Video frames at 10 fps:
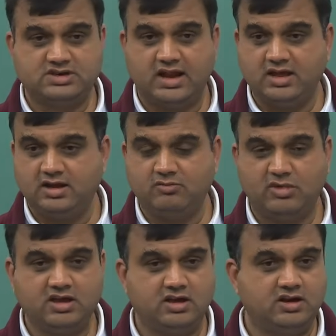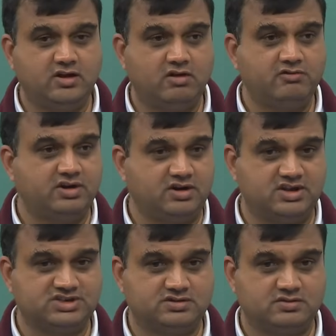lie in my area of
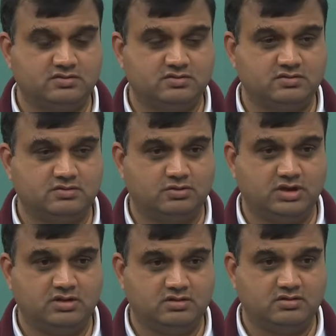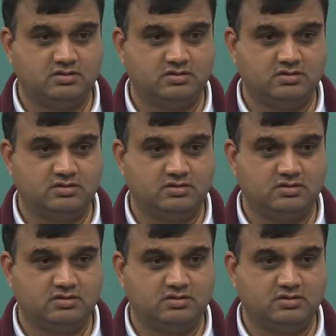interest. Okay.